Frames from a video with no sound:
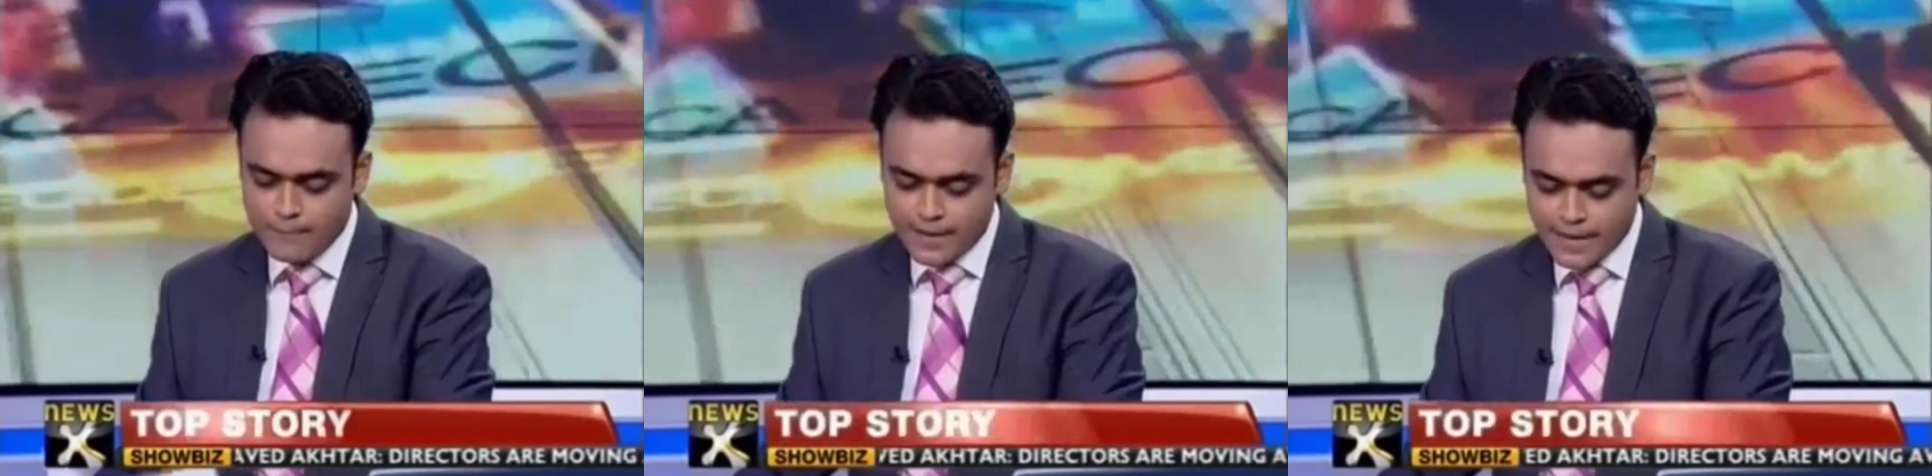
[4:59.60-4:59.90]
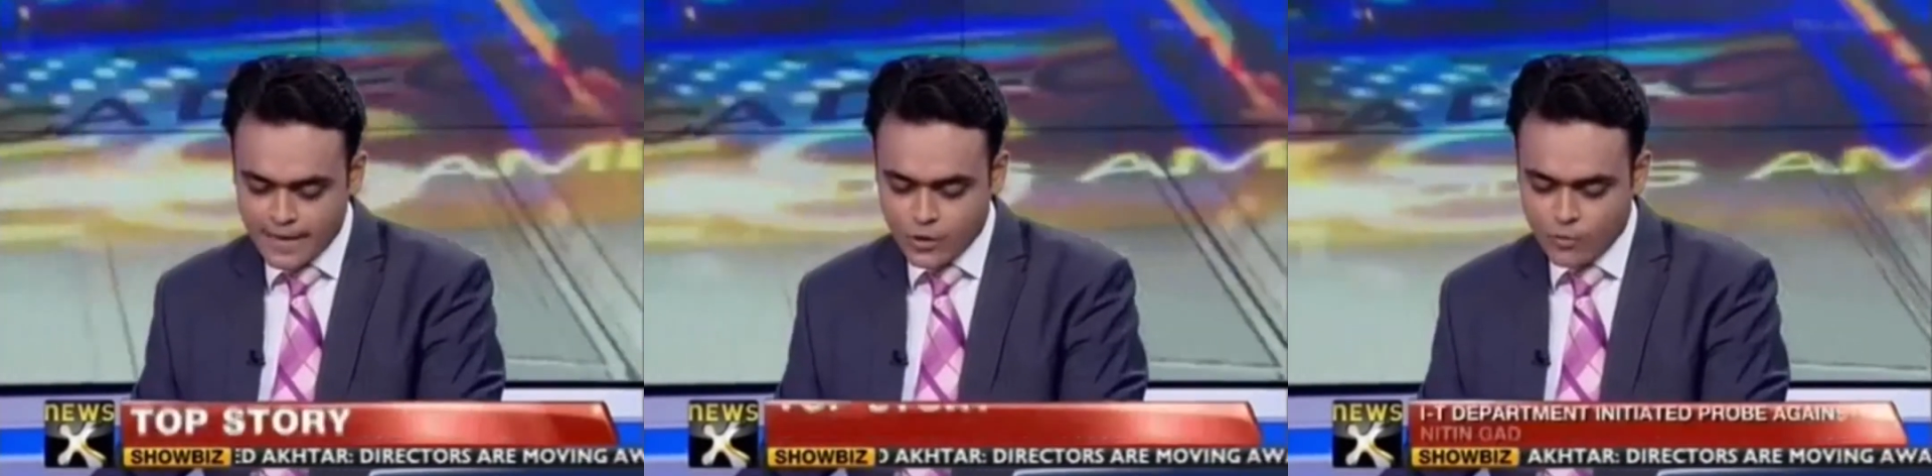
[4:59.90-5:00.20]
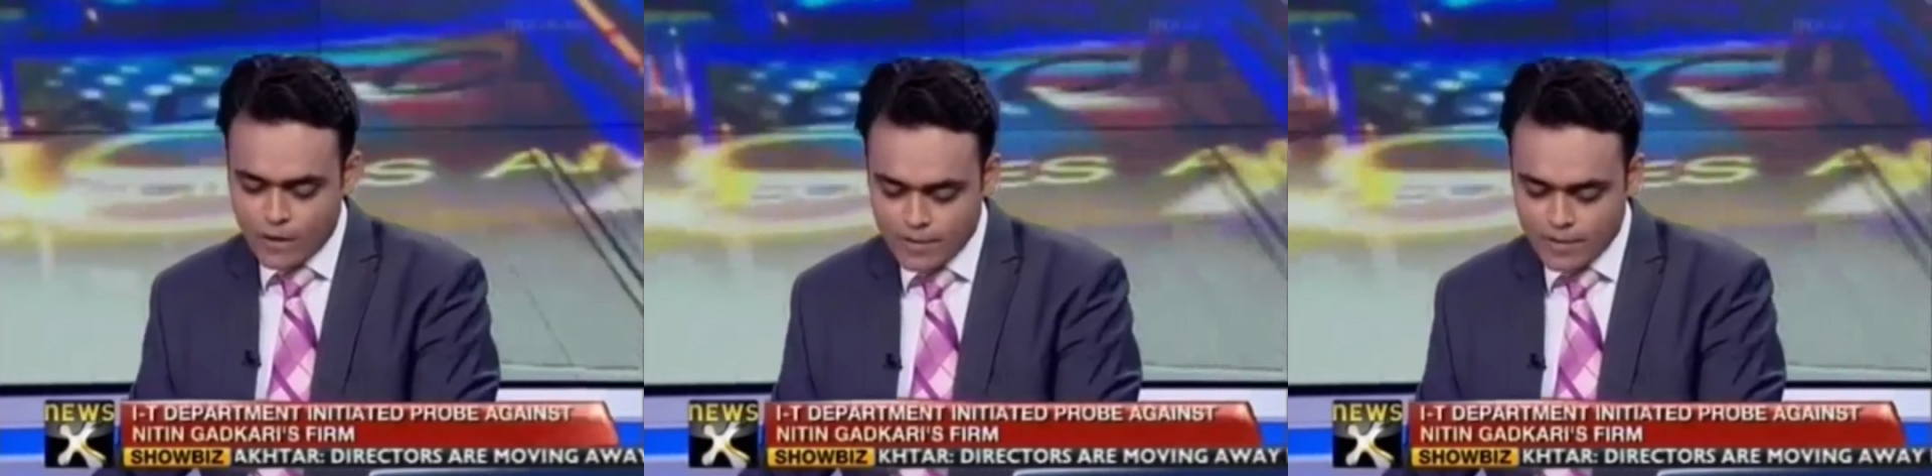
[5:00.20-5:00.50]
Barack
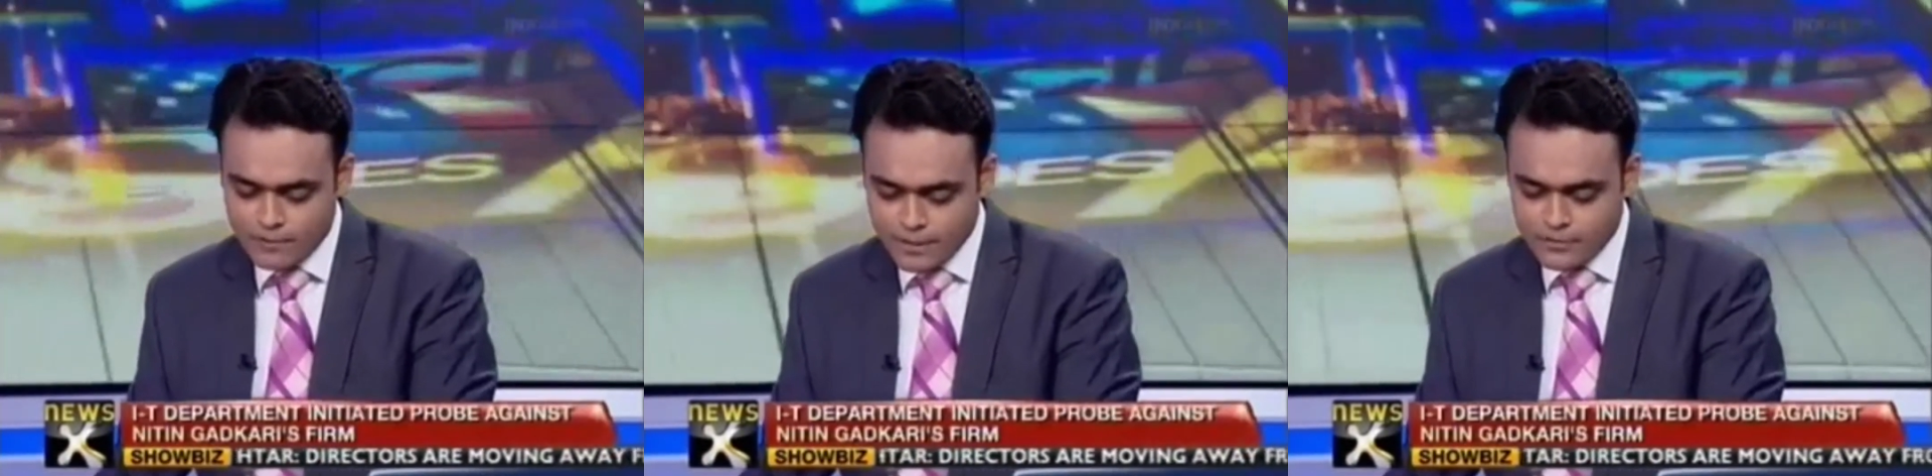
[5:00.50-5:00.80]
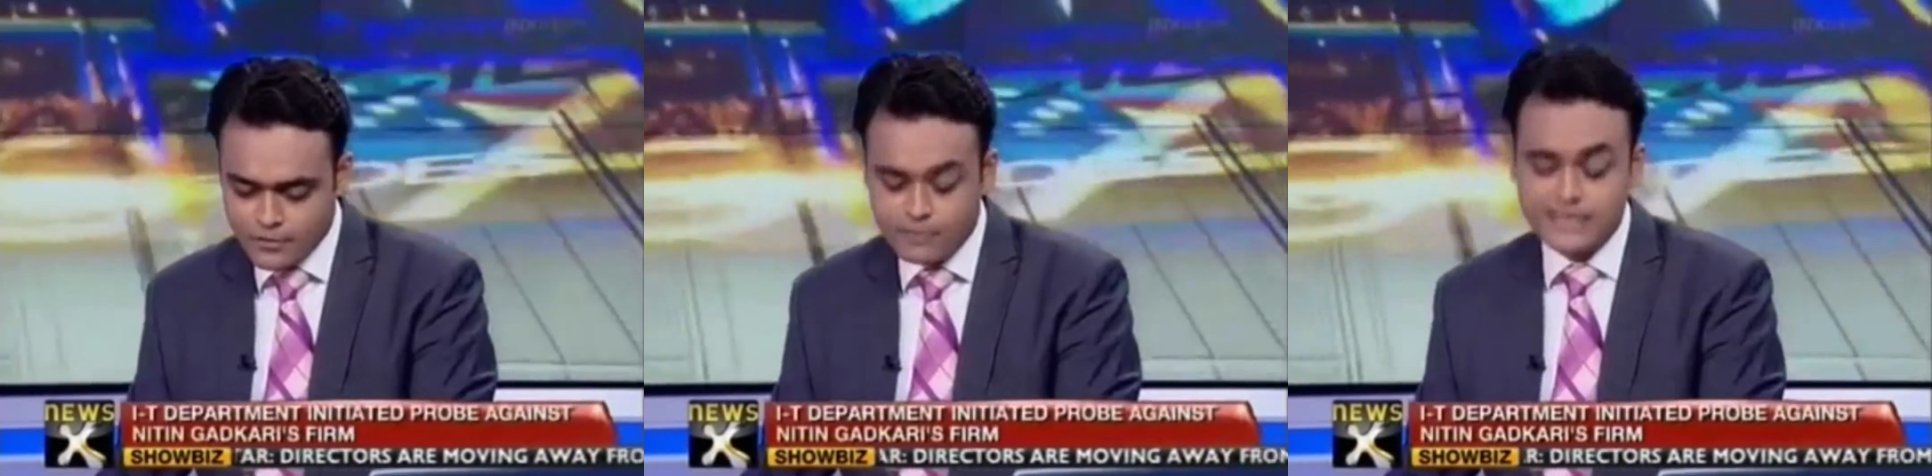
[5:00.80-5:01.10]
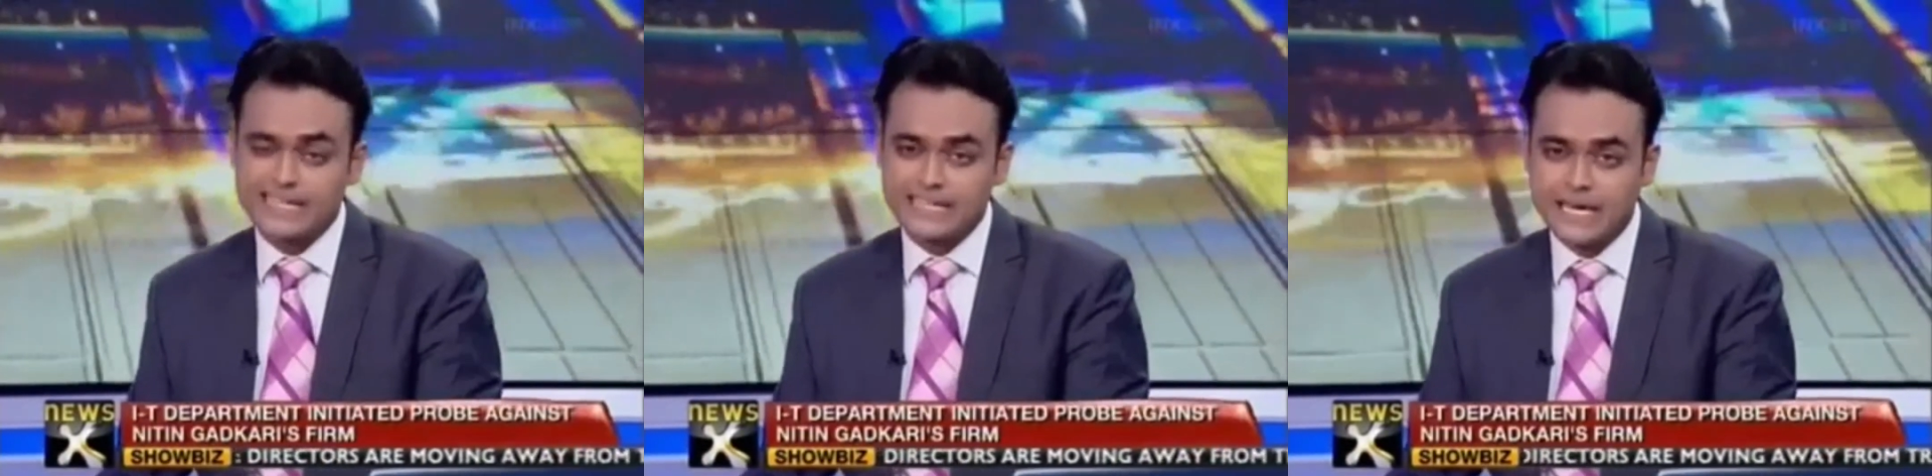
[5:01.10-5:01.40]
Obama. Mitt
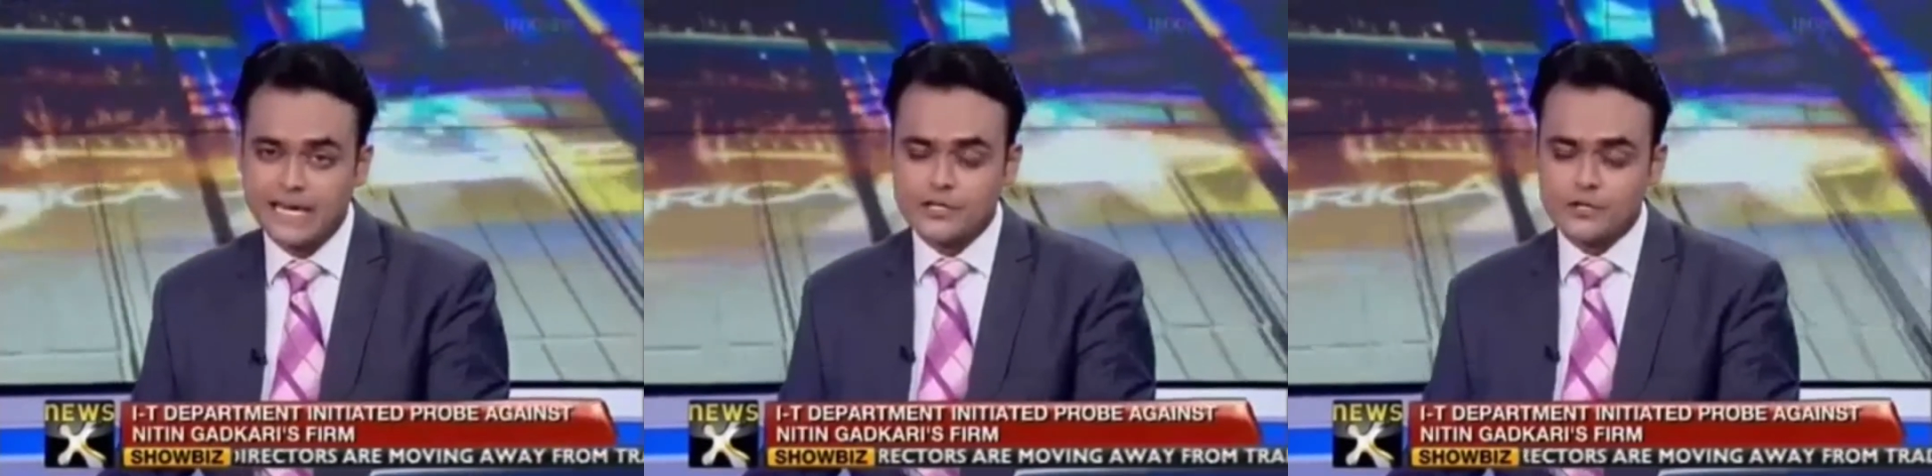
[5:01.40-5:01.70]
Romney getting